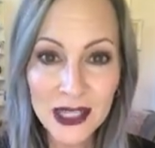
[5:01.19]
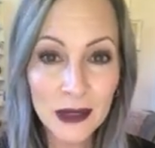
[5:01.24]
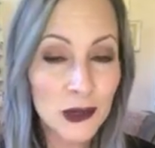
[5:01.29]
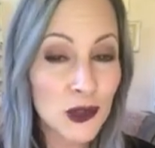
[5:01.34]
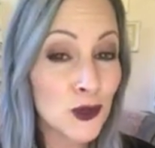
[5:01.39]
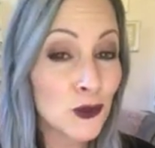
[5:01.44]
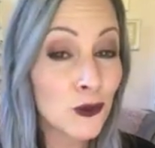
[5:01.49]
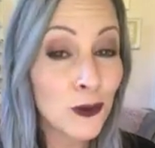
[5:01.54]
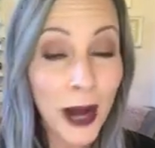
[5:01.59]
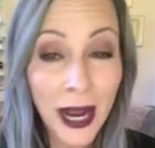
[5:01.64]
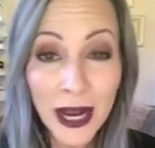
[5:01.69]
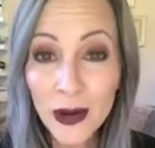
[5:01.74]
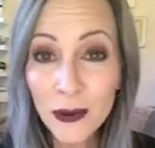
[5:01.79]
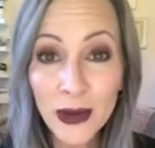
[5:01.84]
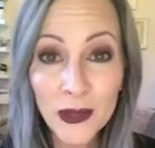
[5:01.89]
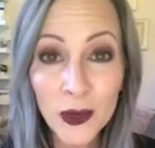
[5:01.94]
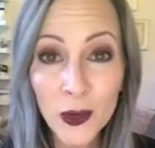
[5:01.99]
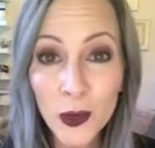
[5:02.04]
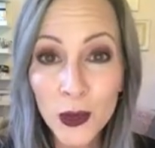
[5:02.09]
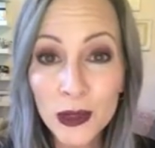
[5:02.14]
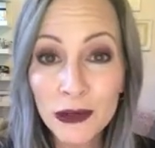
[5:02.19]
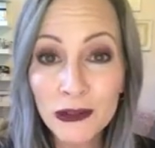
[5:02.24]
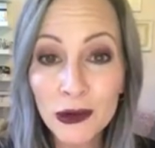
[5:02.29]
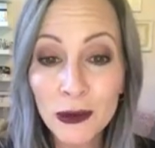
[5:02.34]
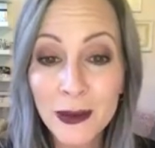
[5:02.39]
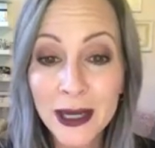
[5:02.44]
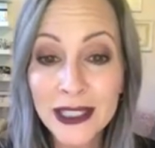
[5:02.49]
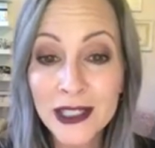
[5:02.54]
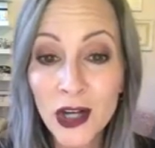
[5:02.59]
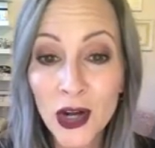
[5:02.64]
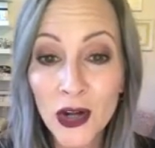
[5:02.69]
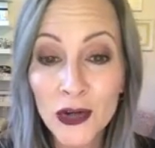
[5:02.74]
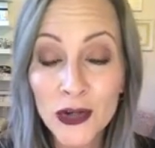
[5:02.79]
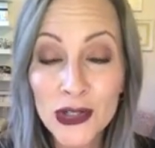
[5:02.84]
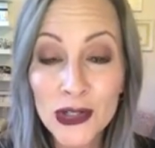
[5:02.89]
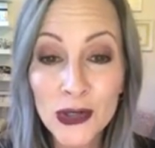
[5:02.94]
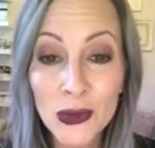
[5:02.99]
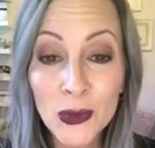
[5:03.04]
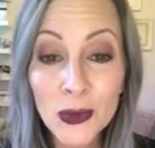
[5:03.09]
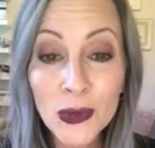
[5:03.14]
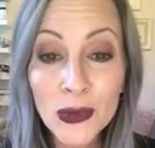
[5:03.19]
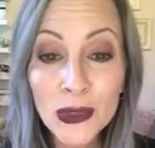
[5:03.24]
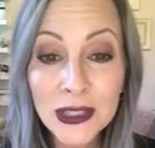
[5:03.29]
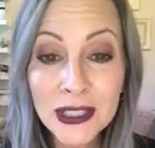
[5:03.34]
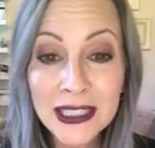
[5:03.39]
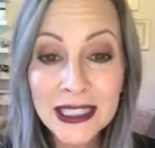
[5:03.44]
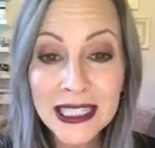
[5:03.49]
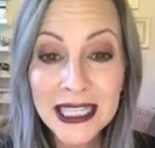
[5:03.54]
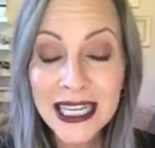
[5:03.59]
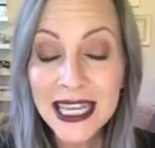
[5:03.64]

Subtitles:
It was right around the corner from my daughter's school.